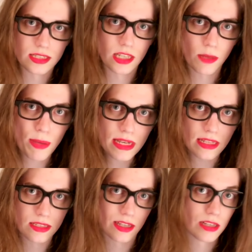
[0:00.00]
existing
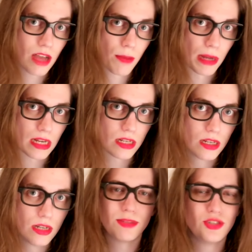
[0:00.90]
opinions on a topic.
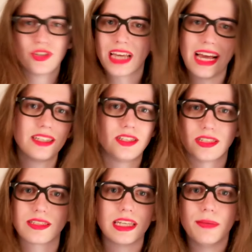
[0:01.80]
But you can't
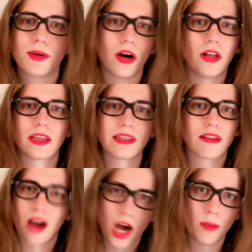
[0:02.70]
just keep calling
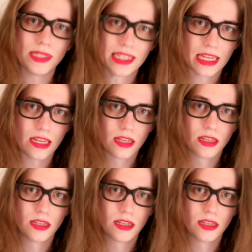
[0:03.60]
it comedy.